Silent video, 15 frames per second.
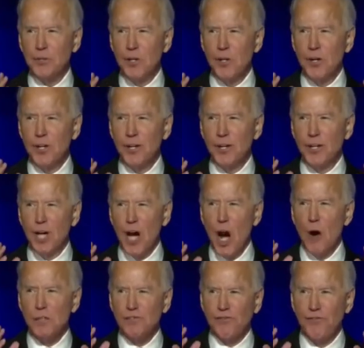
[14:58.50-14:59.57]
opportunity to
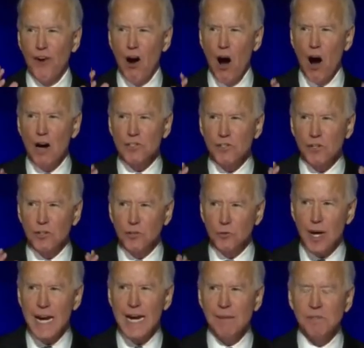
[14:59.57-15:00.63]
go as far as their
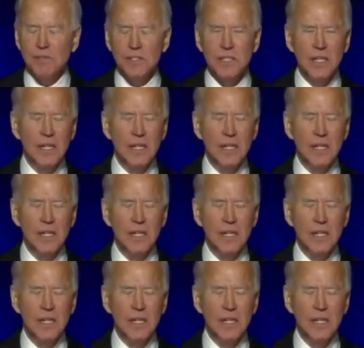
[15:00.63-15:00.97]
dreams